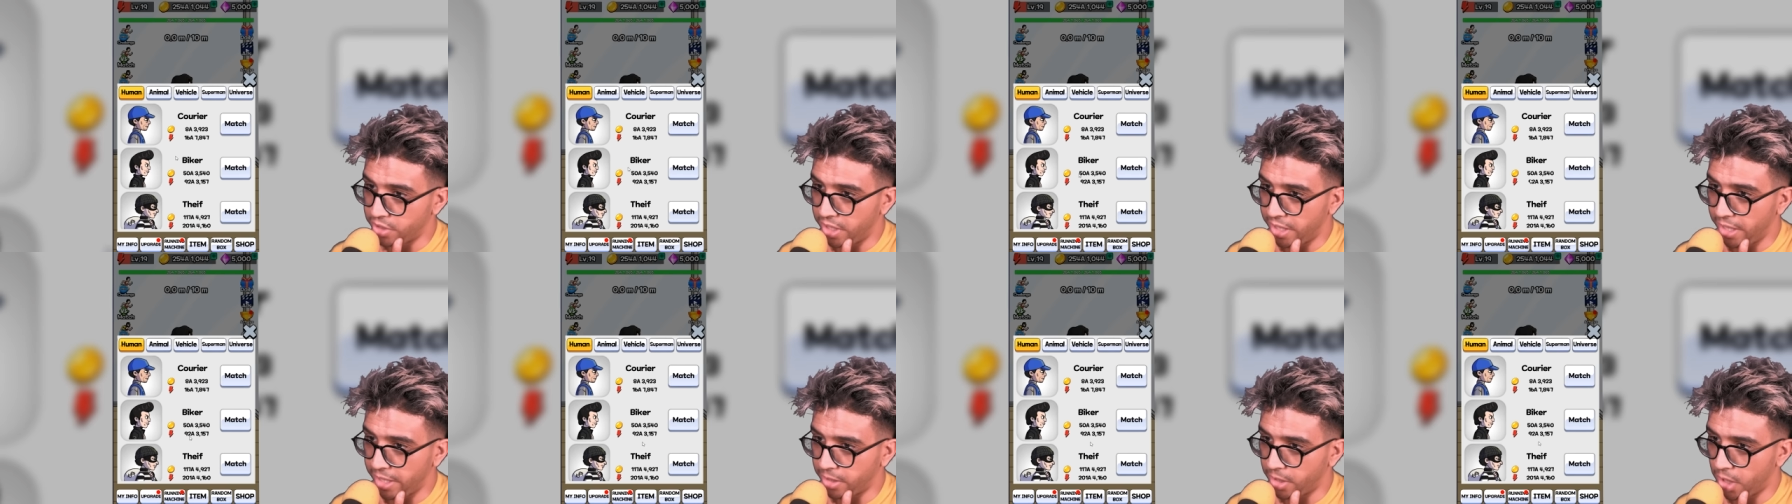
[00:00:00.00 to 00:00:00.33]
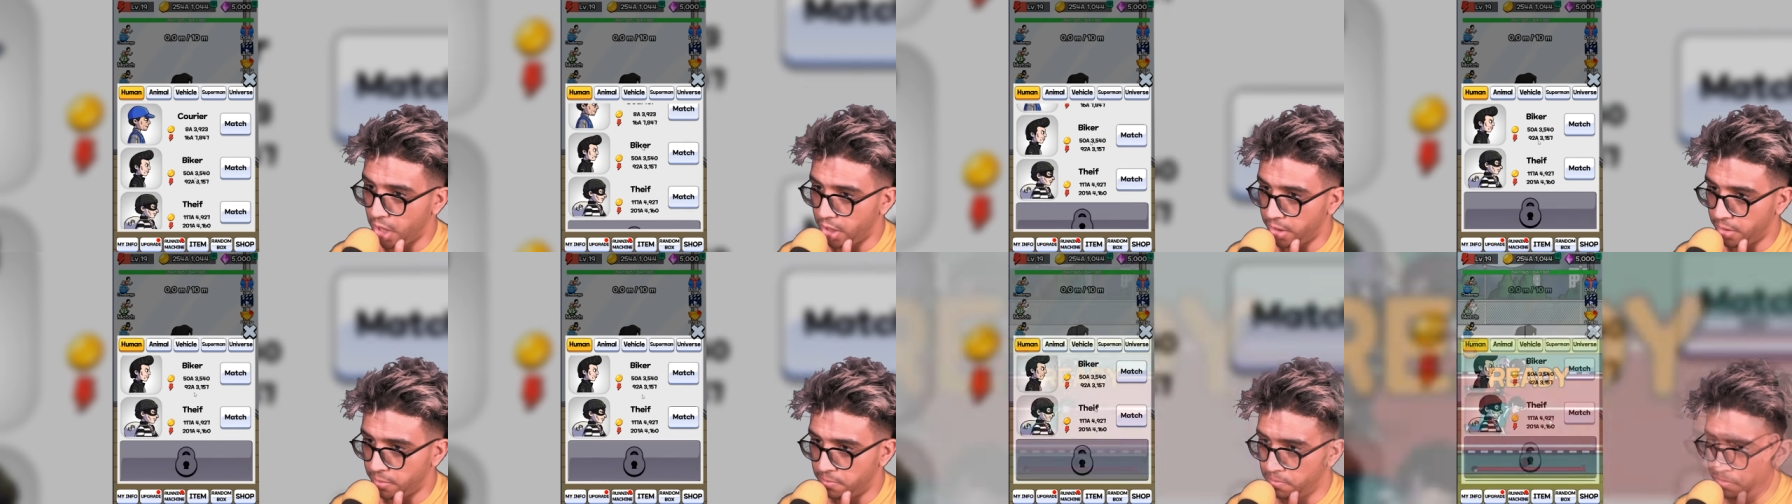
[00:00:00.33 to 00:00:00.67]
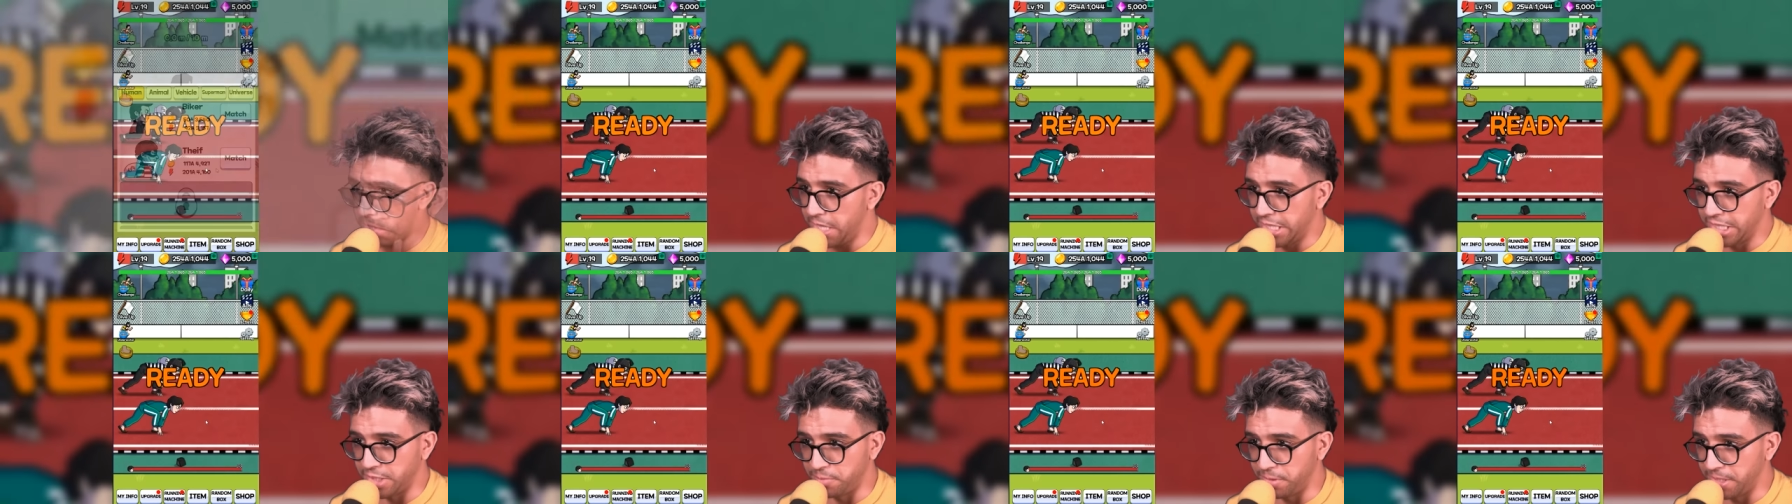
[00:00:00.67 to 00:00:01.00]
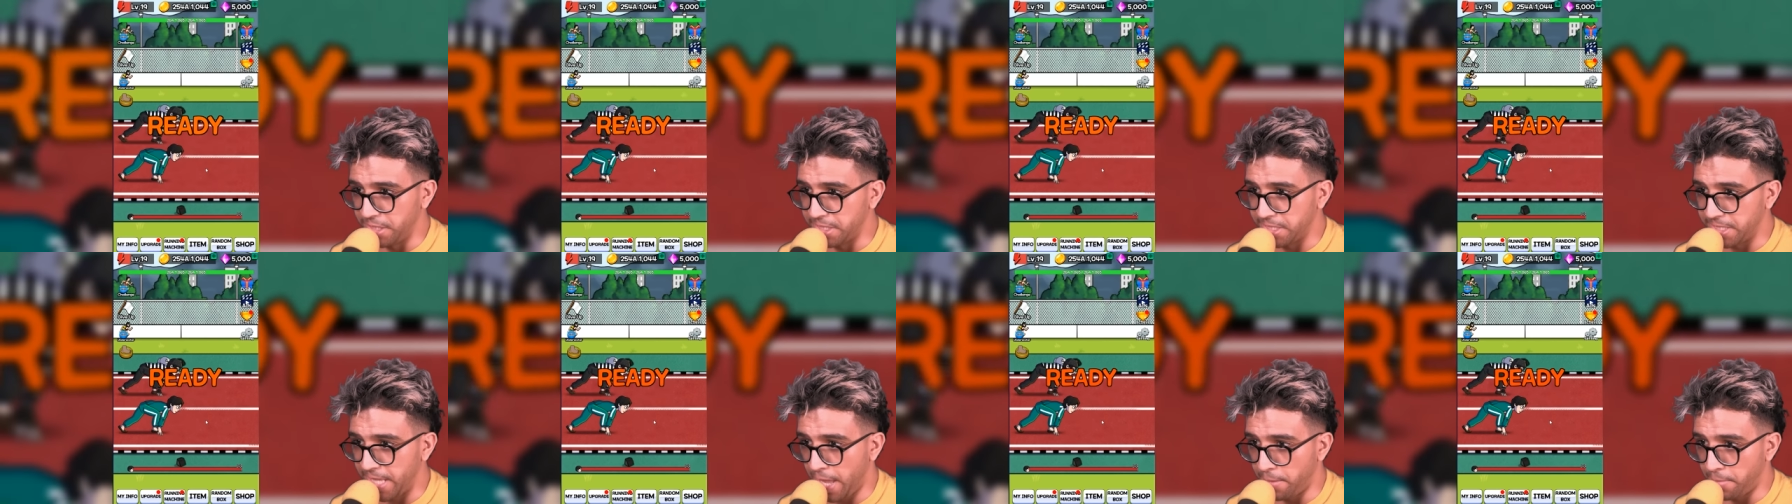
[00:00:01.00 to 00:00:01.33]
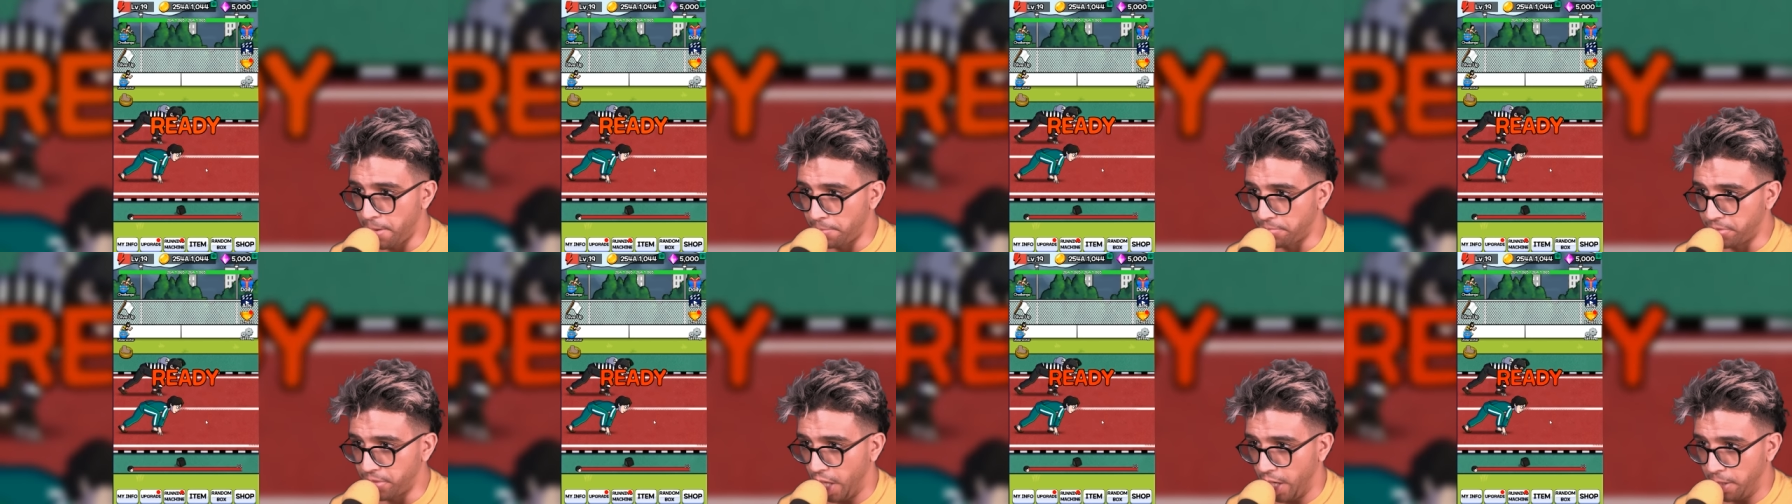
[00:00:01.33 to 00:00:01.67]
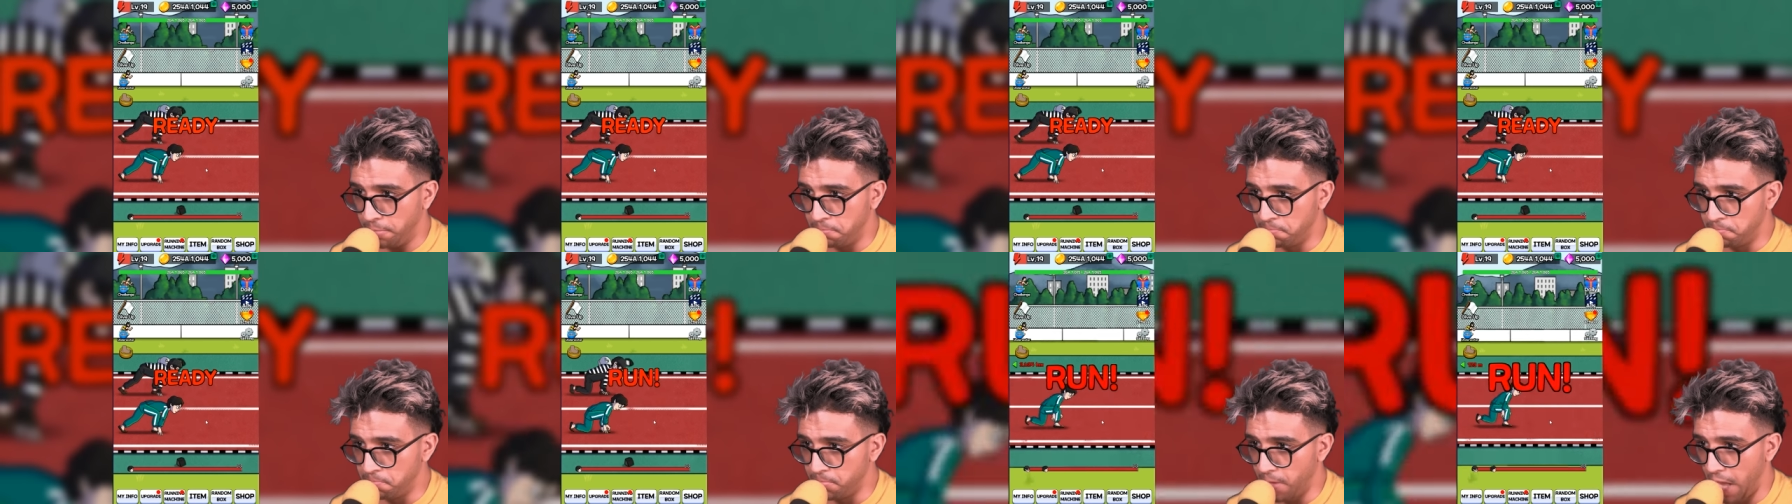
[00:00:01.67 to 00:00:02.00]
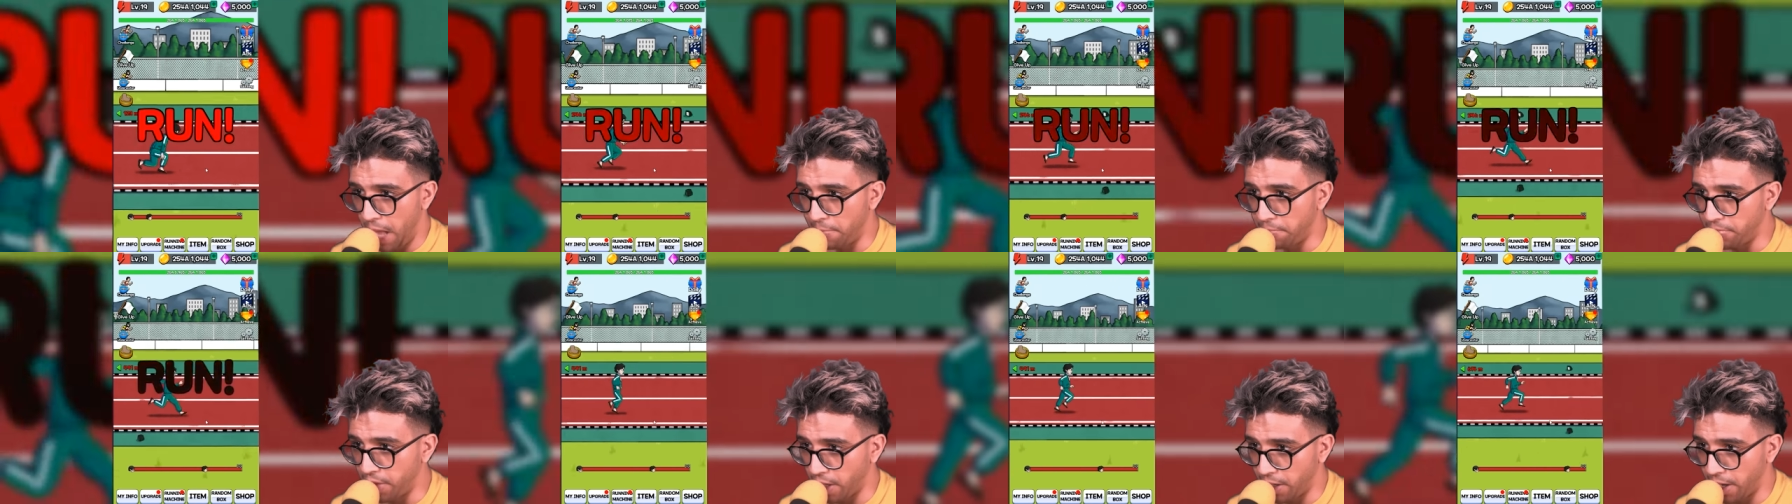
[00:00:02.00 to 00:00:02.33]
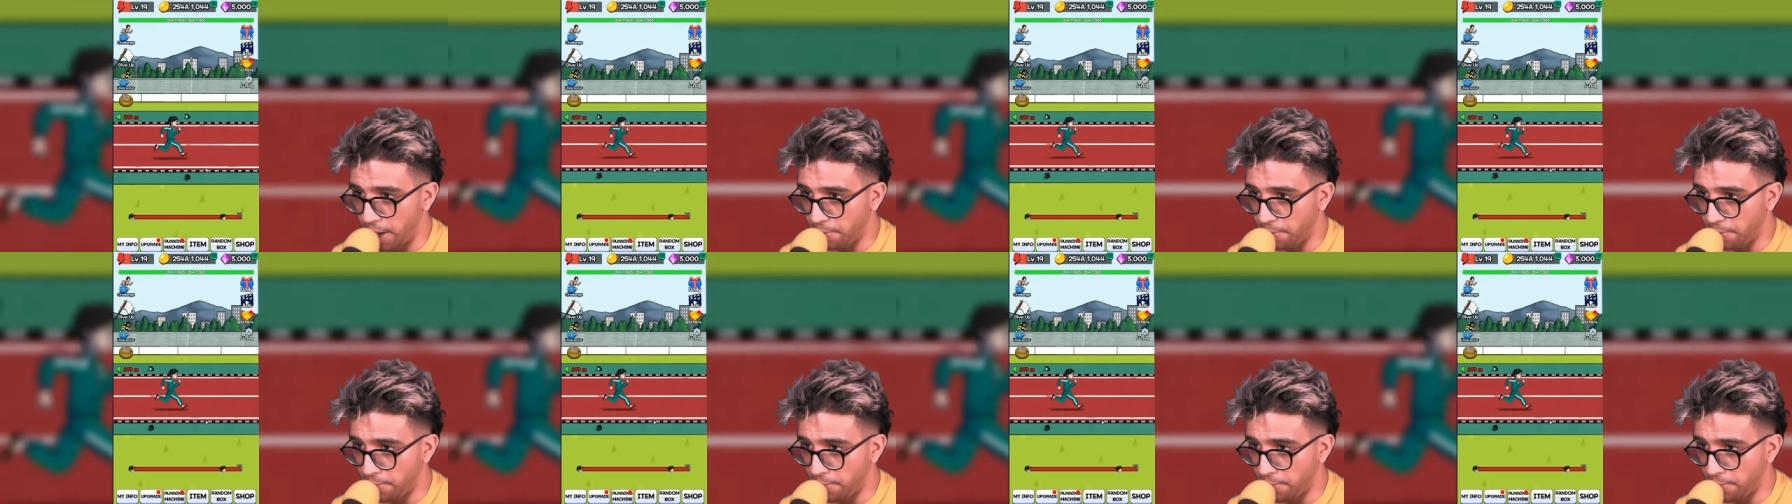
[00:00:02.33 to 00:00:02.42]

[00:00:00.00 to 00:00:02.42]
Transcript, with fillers: than I thought. Let's beat this game. I'm done. I'm done.